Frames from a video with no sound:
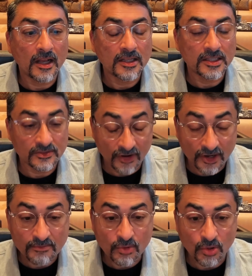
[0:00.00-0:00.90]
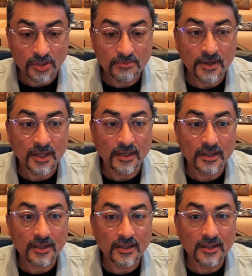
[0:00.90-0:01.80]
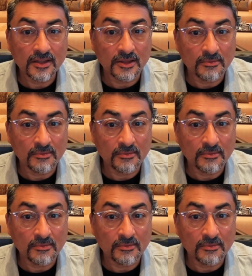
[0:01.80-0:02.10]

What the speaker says: is very important, but the